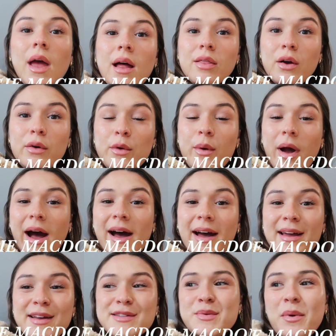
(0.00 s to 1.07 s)
Hello you
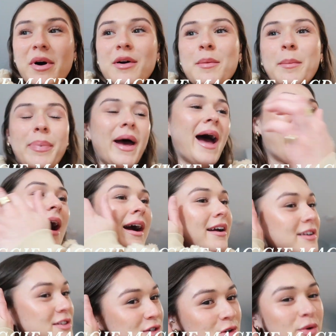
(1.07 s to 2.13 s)
guys, welcome
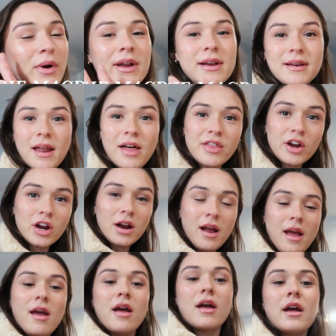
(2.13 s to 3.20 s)
back to another
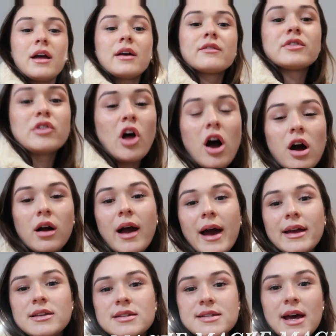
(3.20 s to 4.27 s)
vlog.
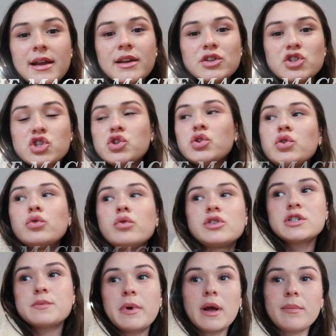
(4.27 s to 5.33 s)
I decided to
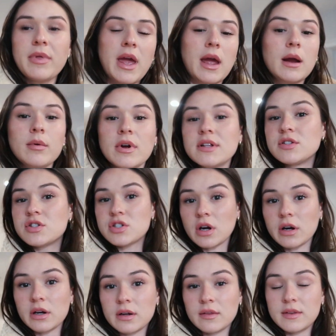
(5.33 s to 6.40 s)
just pick up the camera and
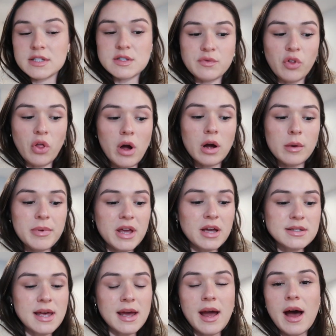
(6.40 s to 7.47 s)
start this vlog
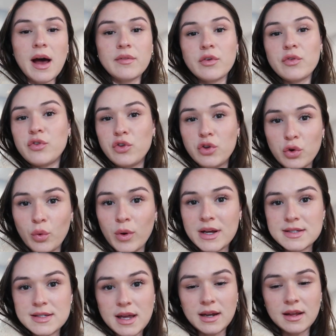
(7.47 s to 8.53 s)
because I have a few
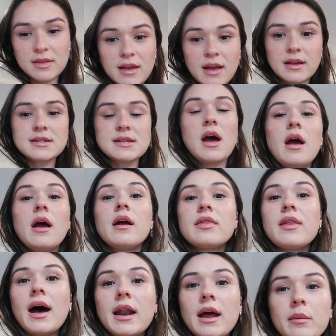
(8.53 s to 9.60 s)
exciting things
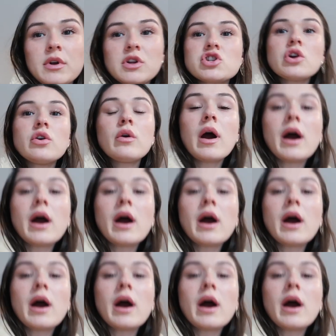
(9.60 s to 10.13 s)
that I wanna show you